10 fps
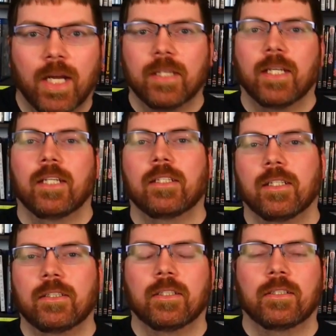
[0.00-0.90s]
I think
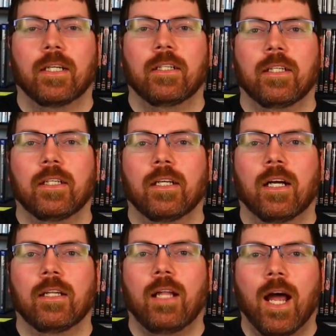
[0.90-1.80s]
this is a, uh, in
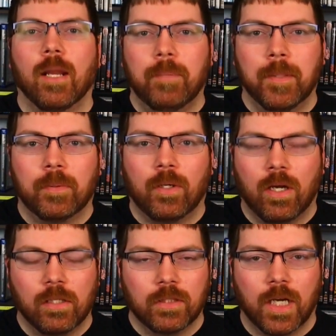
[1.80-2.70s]
a lot of people
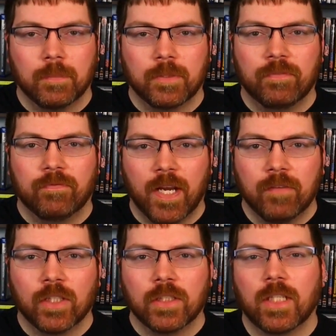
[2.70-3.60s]
all time's
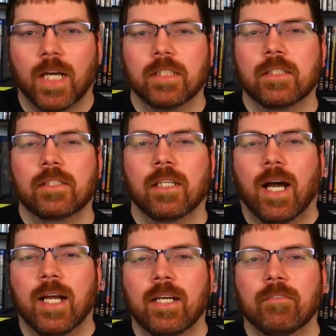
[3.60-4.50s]
favorites. I just
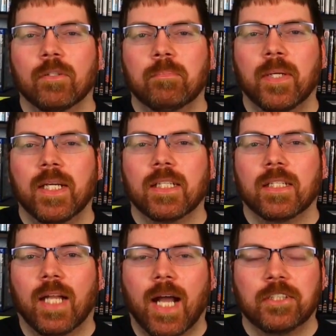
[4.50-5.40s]
I never been
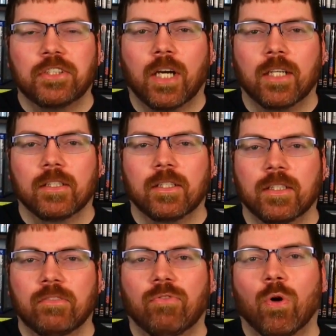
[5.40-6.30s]
latched onto
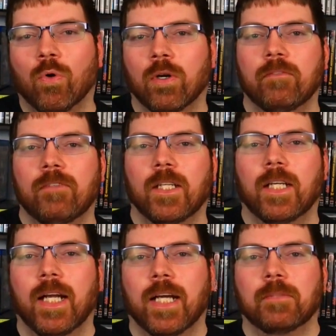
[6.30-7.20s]
this horror
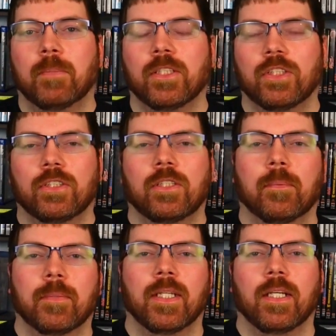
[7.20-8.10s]
villain as much as
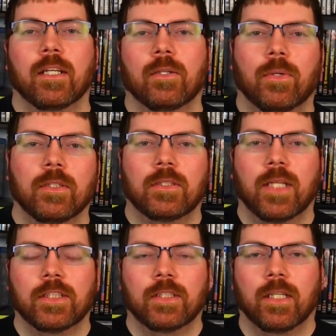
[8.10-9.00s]
some of the other ones
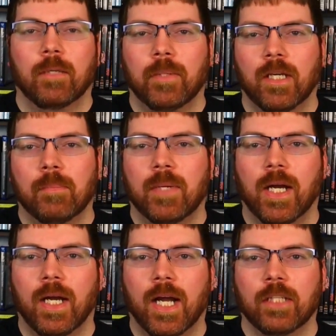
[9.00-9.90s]
that's gonna be on
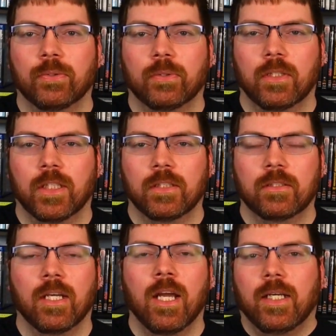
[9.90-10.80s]
my actual list.